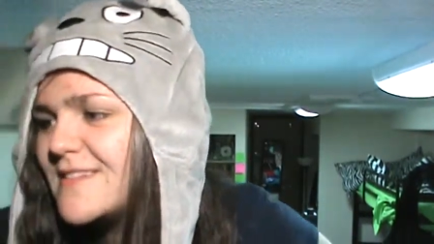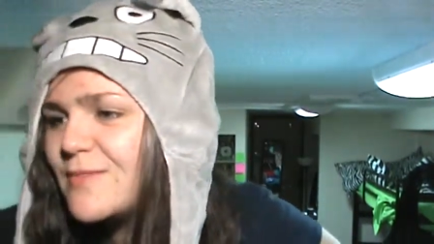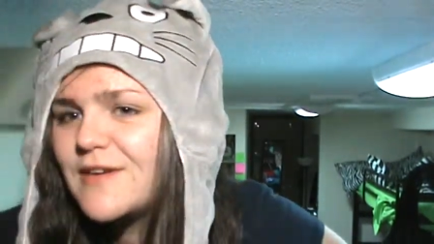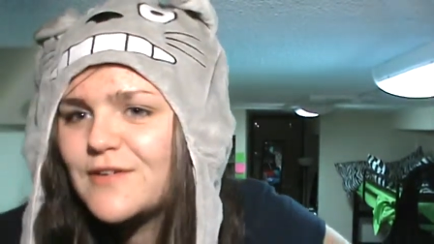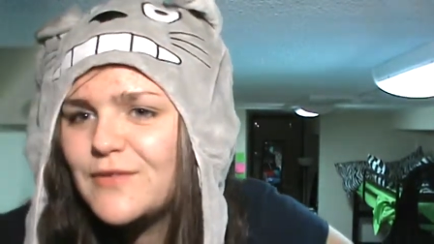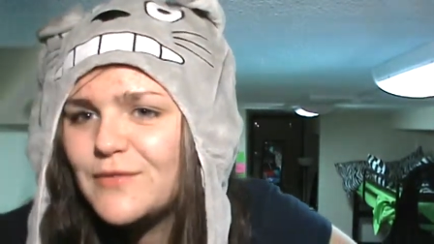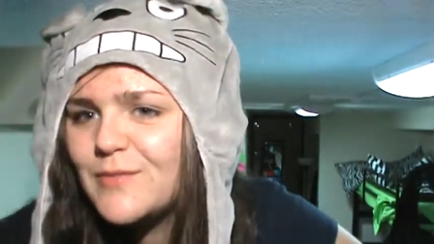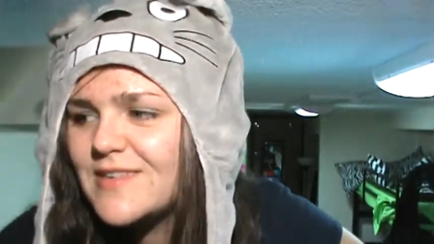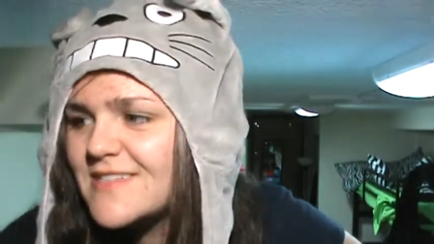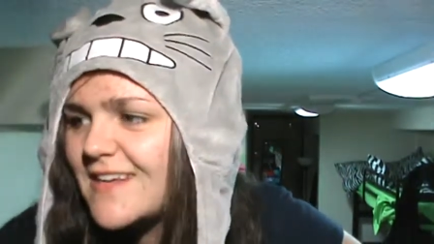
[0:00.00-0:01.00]
to bring it home
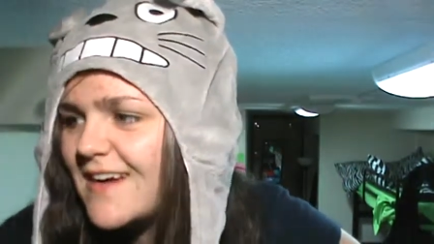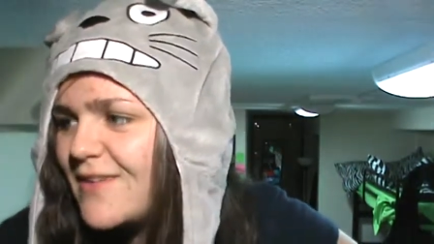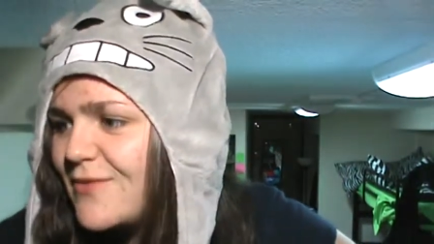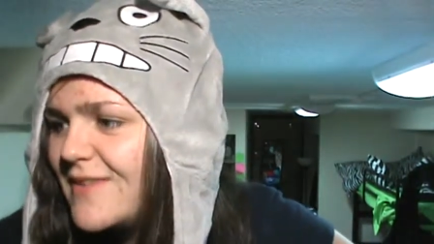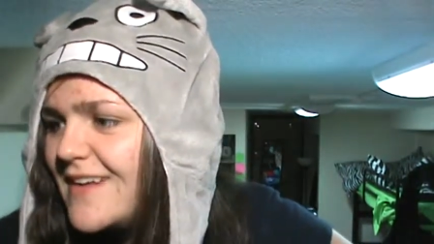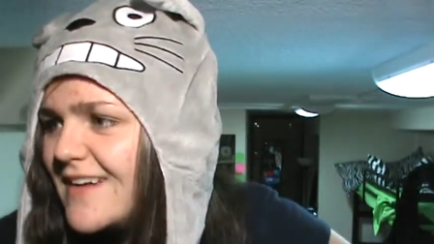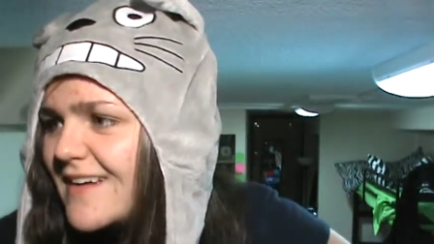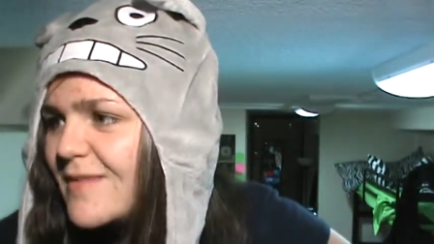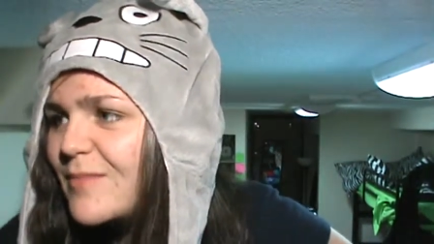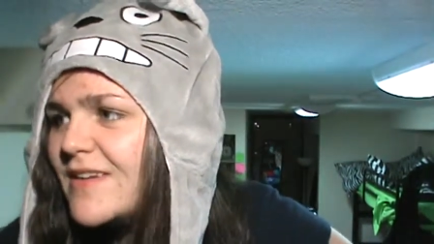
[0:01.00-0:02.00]
because like, I don't need
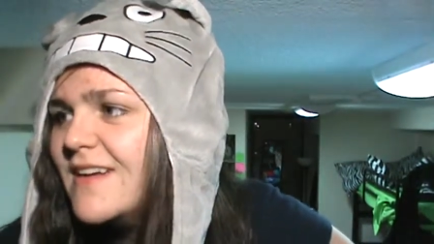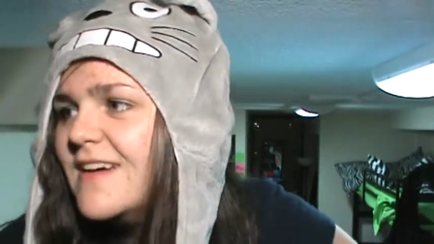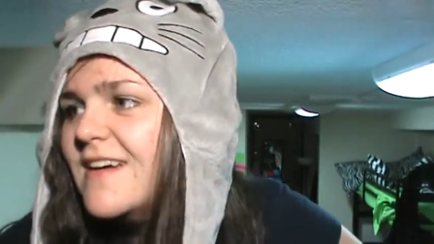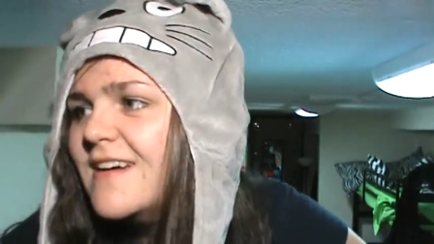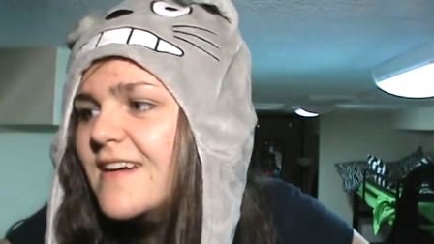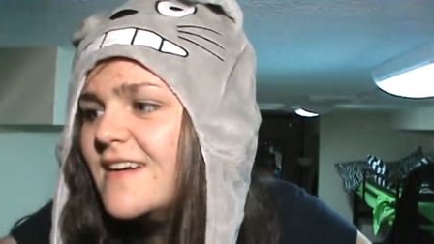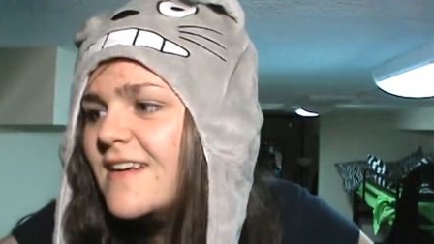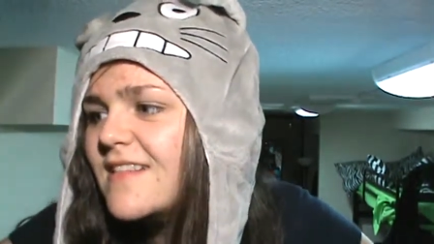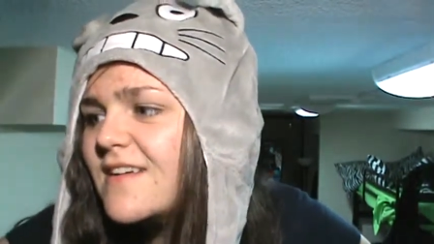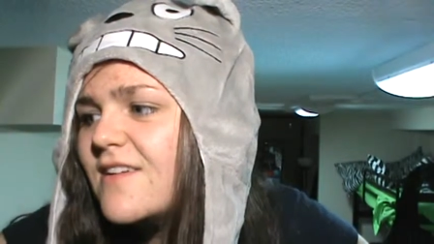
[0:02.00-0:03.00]
it, but
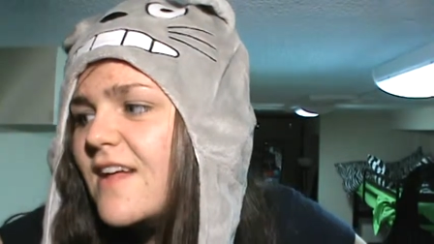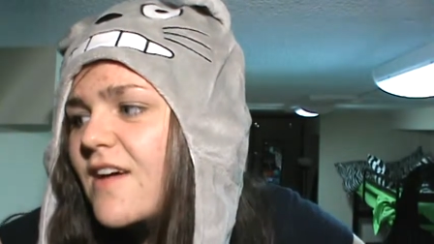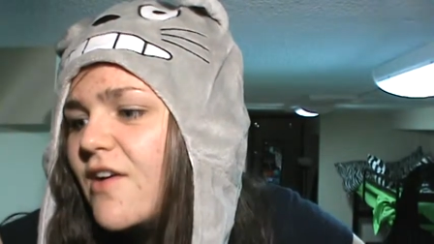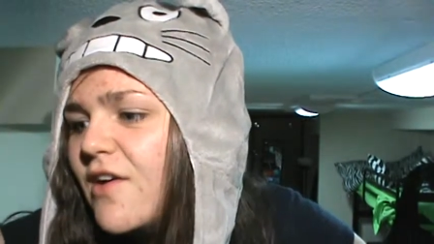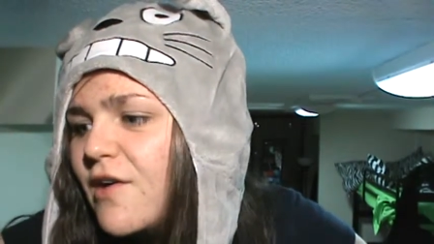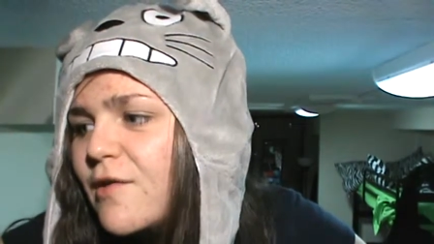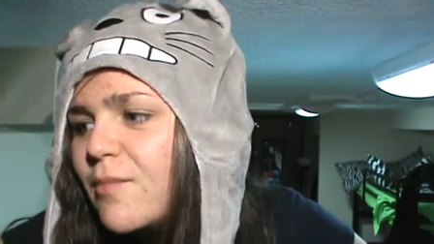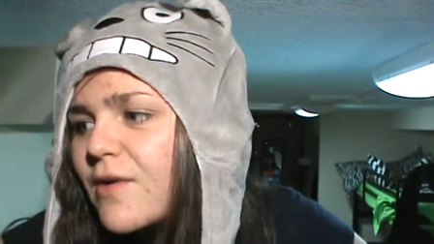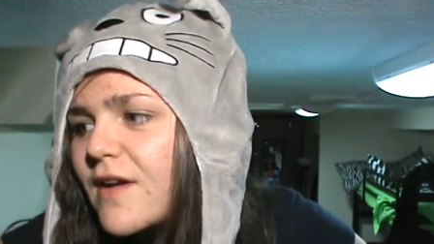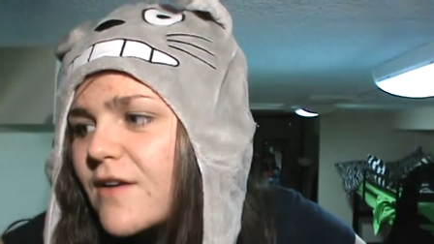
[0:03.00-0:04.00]
they're like, oh,
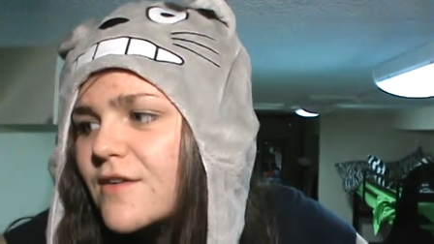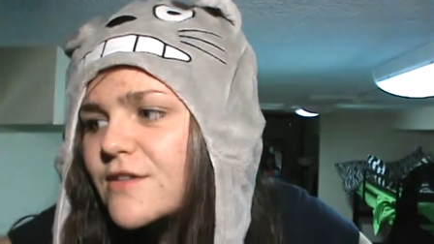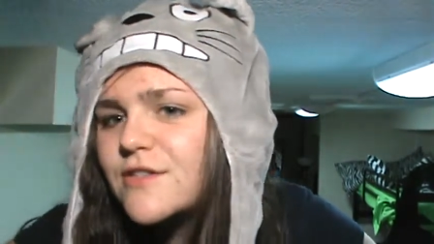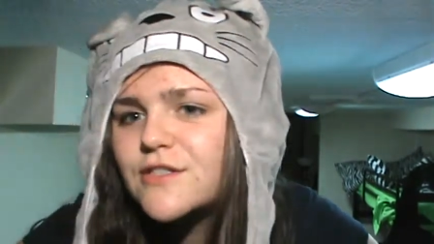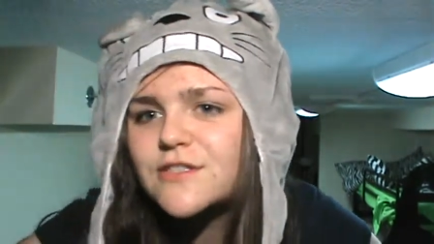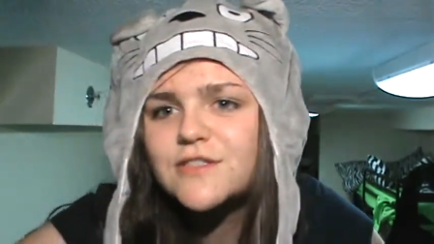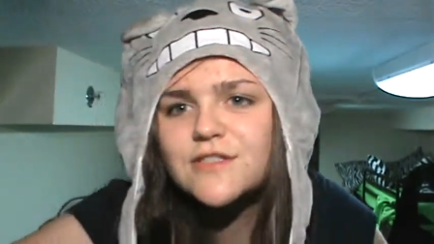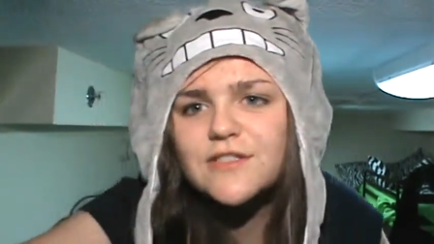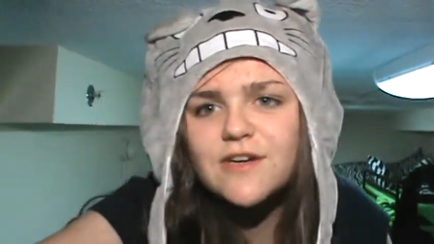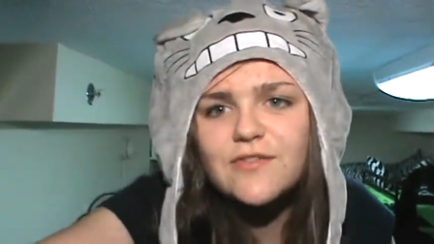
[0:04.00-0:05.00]
bring your
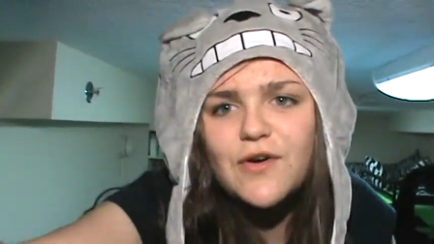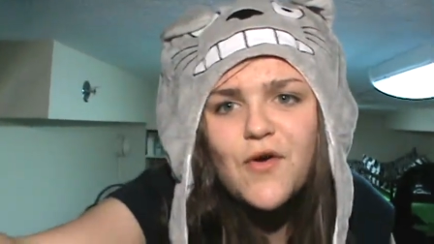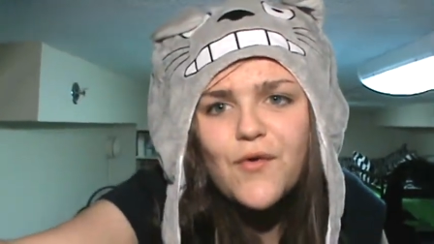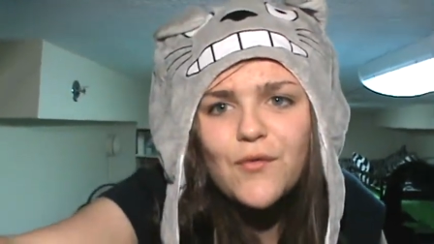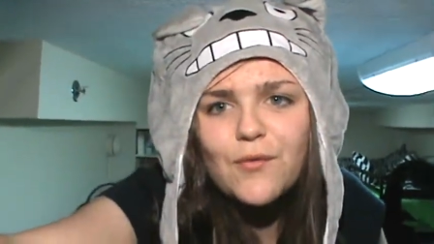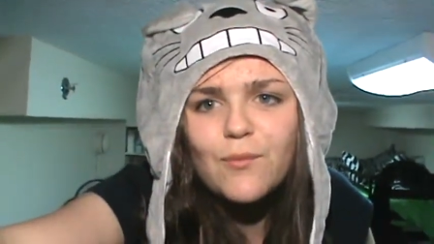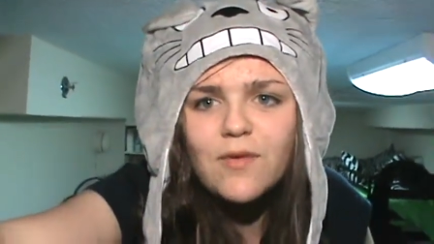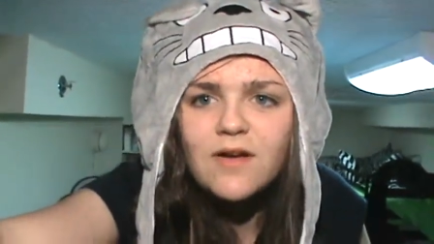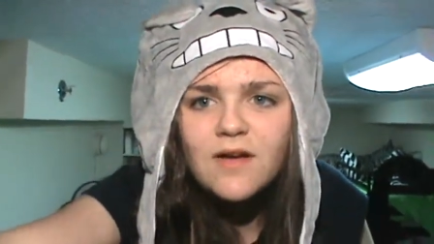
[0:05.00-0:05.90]
stuff home.